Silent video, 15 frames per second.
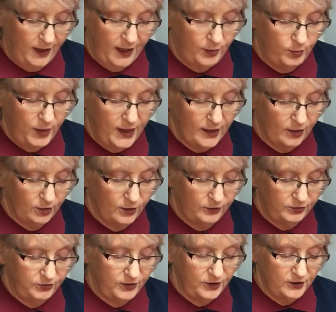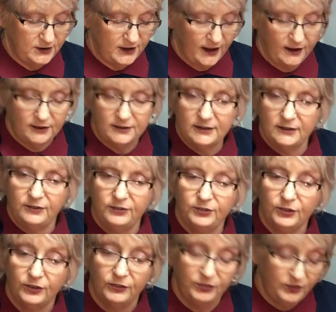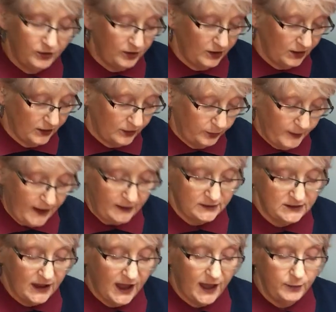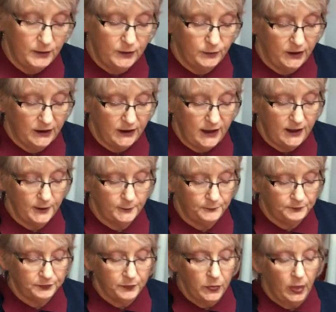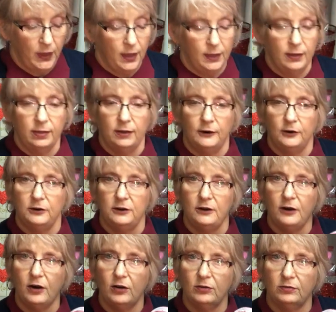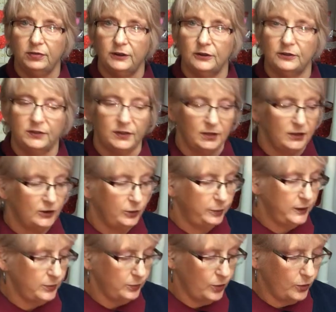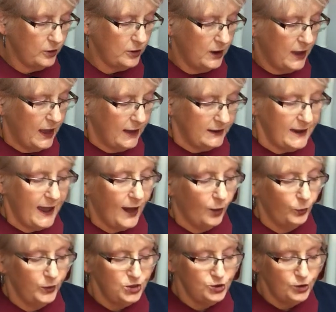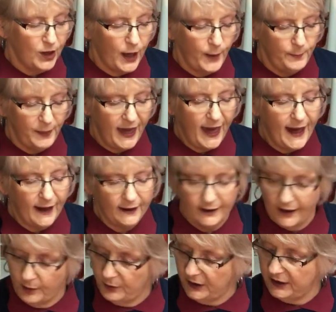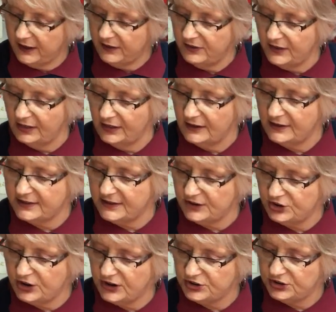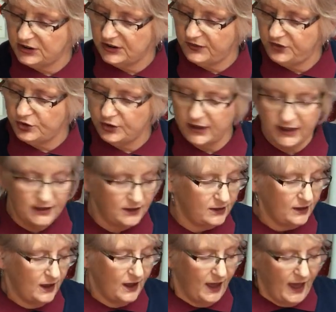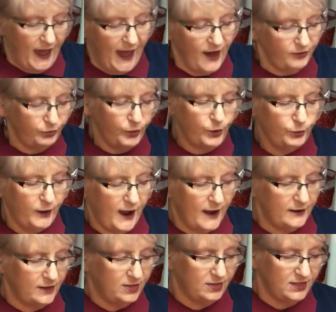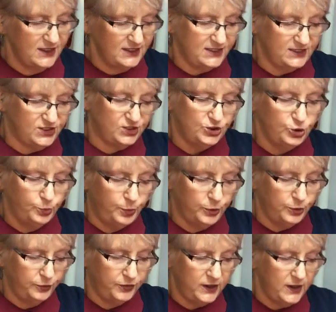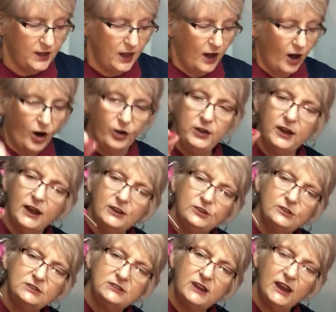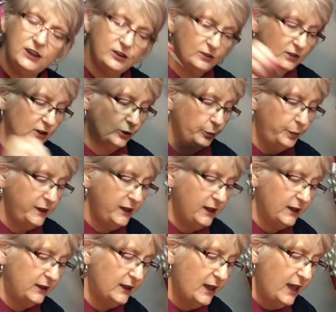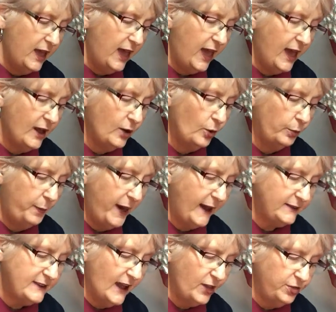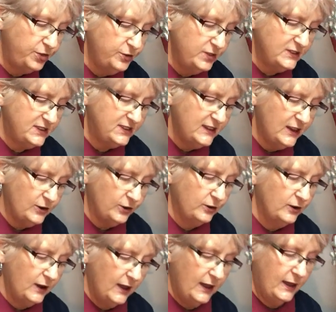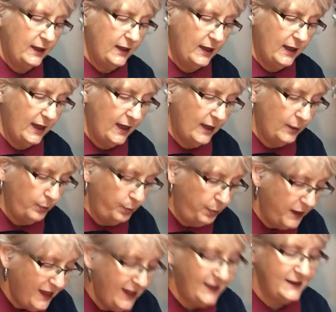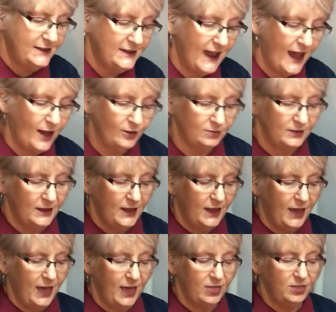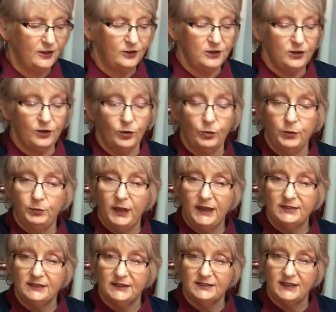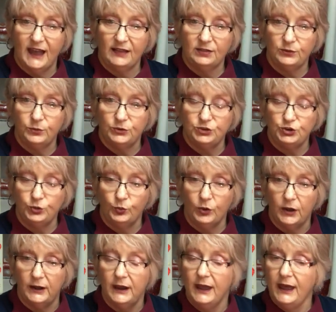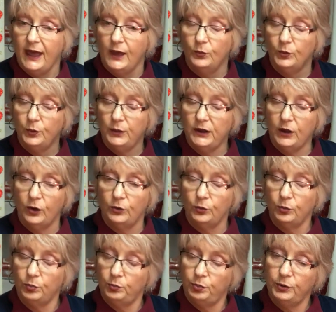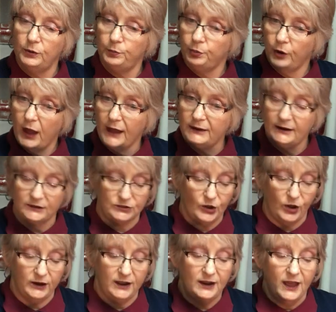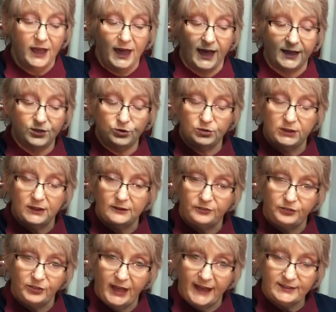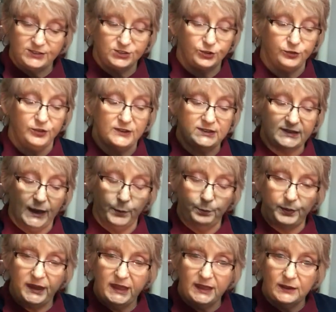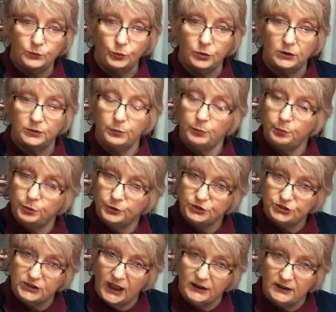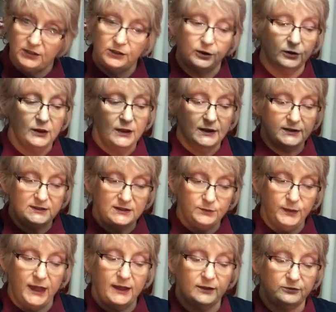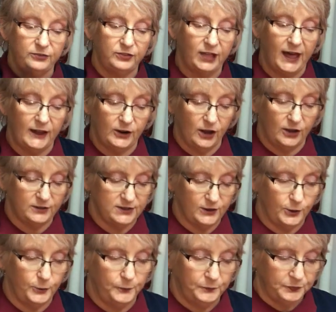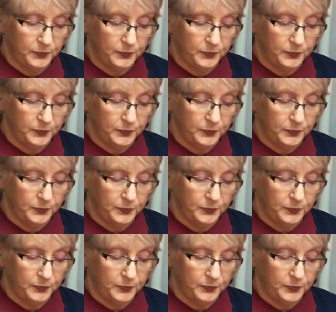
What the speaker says: and make it look very decorative for a very little amount of time and money. There you go. There's a little bit more. Now, when you come back, I'm going to give you a little suggestion. If you get halfway around and this is too poofy, all you got to do is take your little pin and go back down through the center and pin it down. And there you go. It makes exactly what you want. And when we go to put product on it and you need a flat surface, a pin will push down in there to make it flat also.